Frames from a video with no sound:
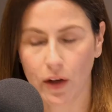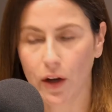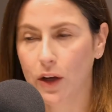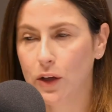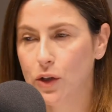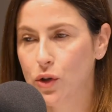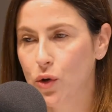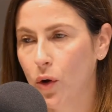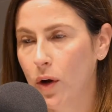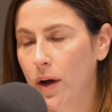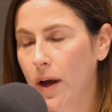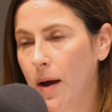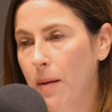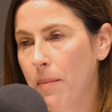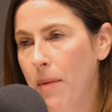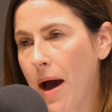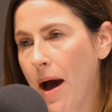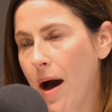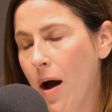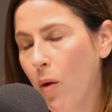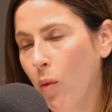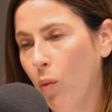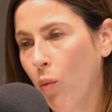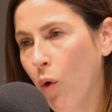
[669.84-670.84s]
You know, you're talking
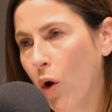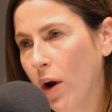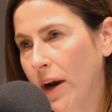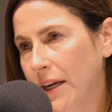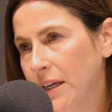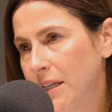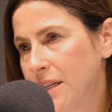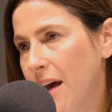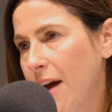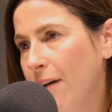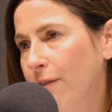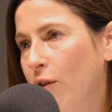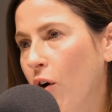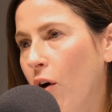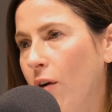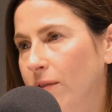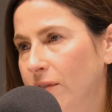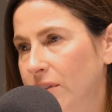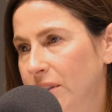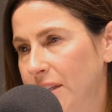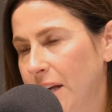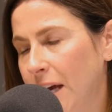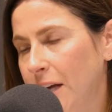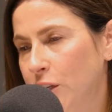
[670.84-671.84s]
about wanting to have
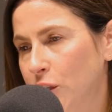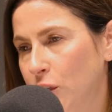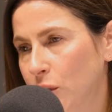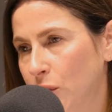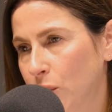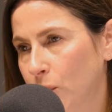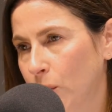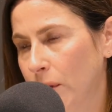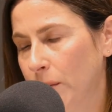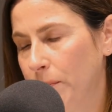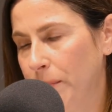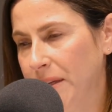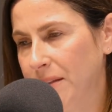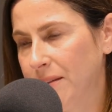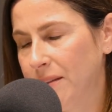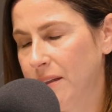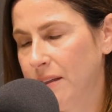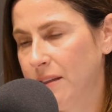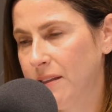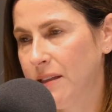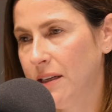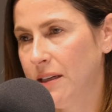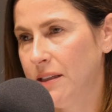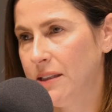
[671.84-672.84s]
conversations with
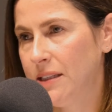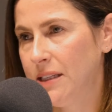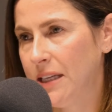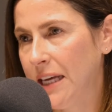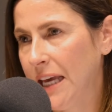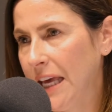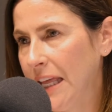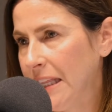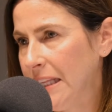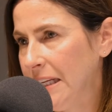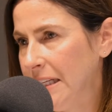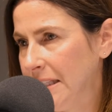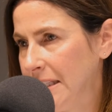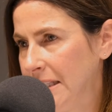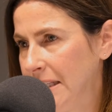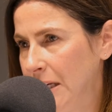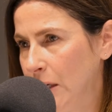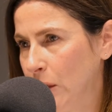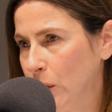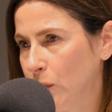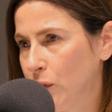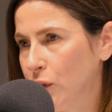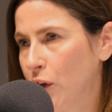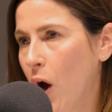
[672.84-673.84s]
businesses to get these
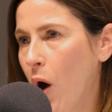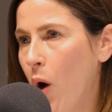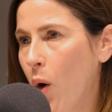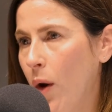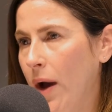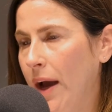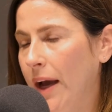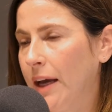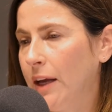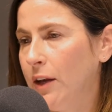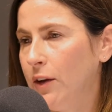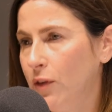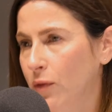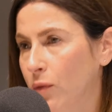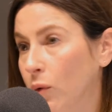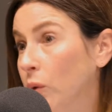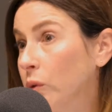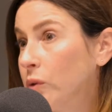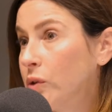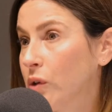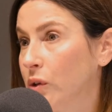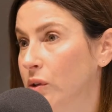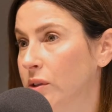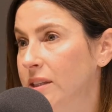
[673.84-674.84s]
deals going, and you've
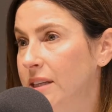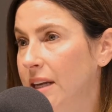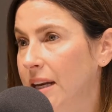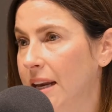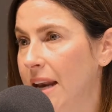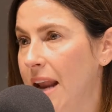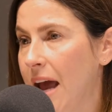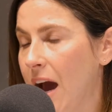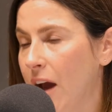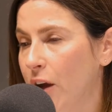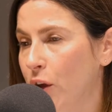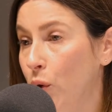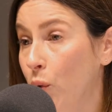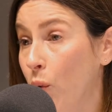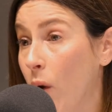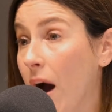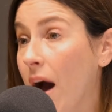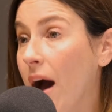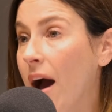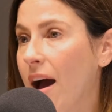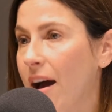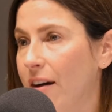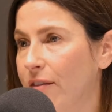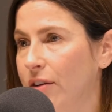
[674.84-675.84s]
also said now you
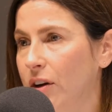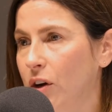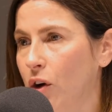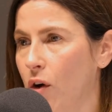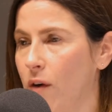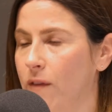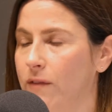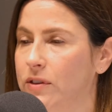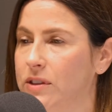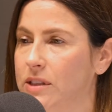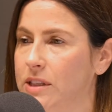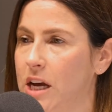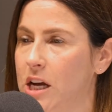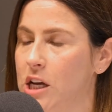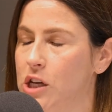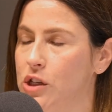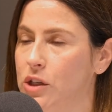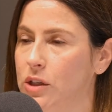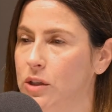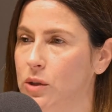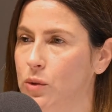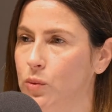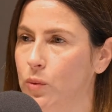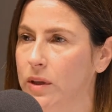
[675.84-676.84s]
are having
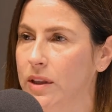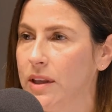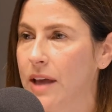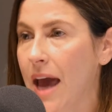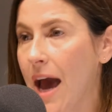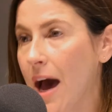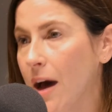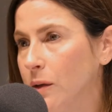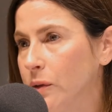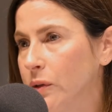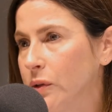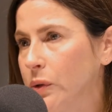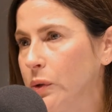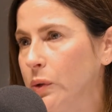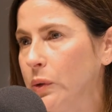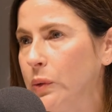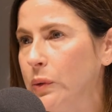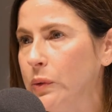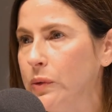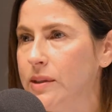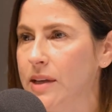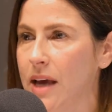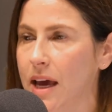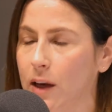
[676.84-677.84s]
conversations with
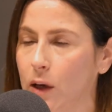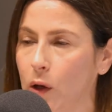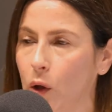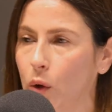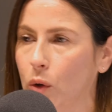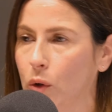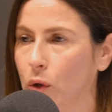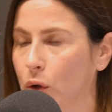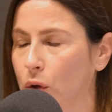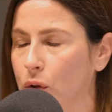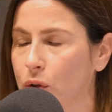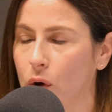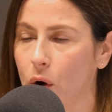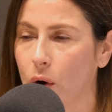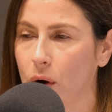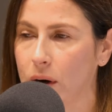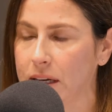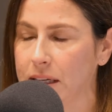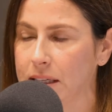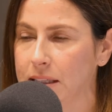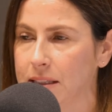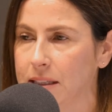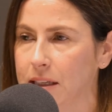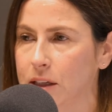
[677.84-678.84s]
councils and local
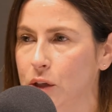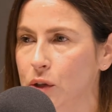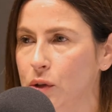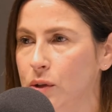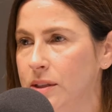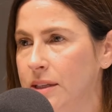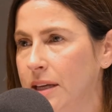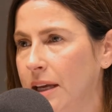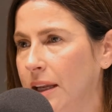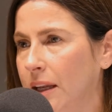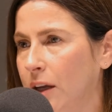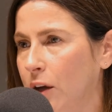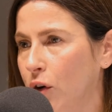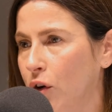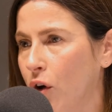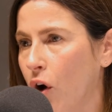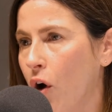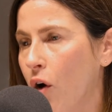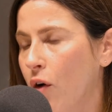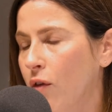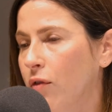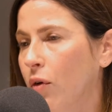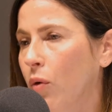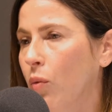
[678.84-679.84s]
authorities in New Zealand
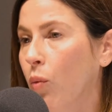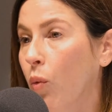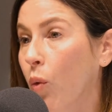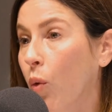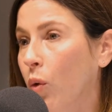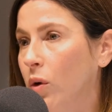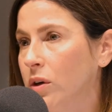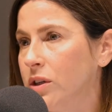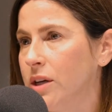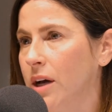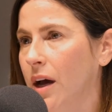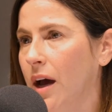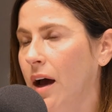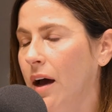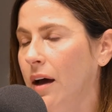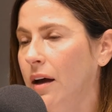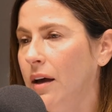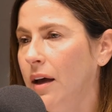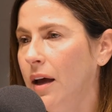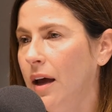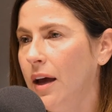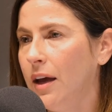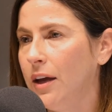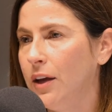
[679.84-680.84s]
over water.
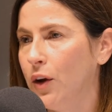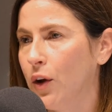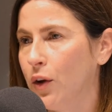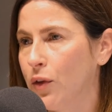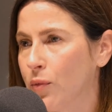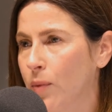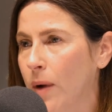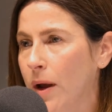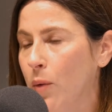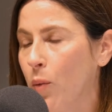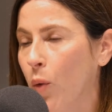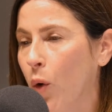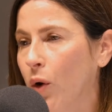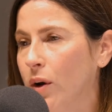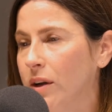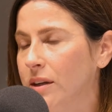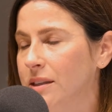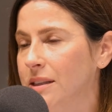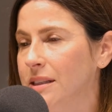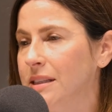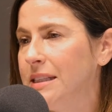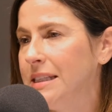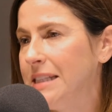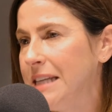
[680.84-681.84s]
You know, Three
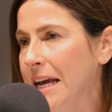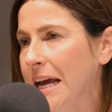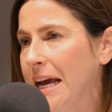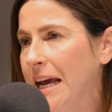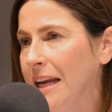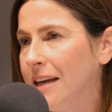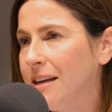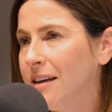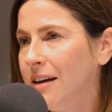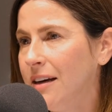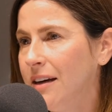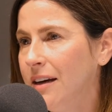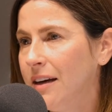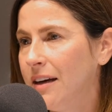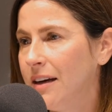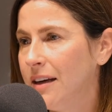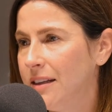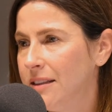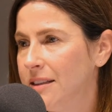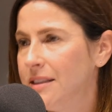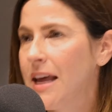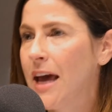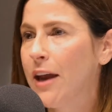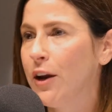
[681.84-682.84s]
Waters is dead.
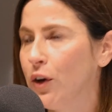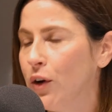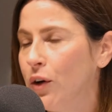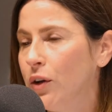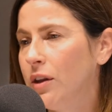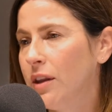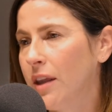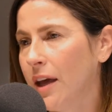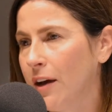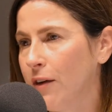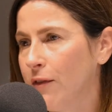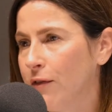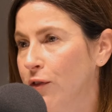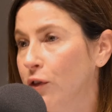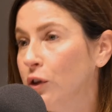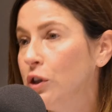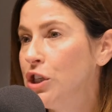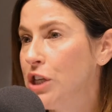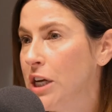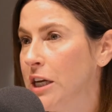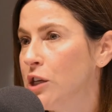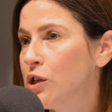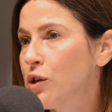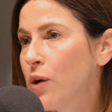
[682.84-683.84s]
Is that a good thing for
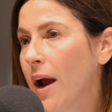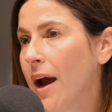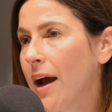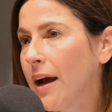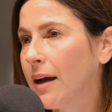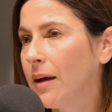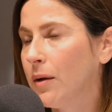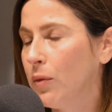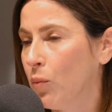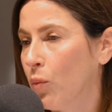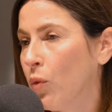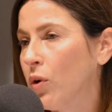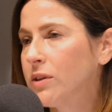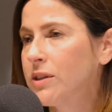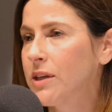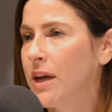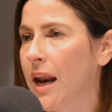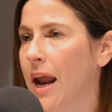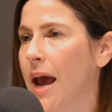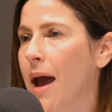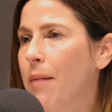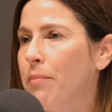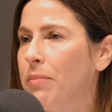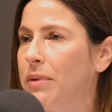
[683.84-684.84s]
Gentrack, and what's going
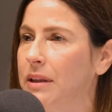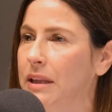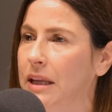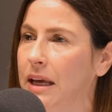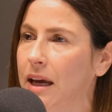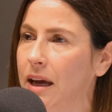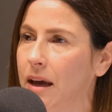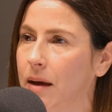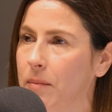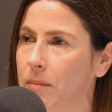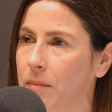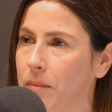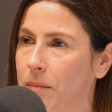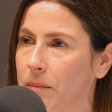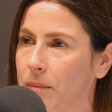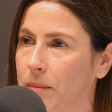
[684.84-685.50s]
to happen there?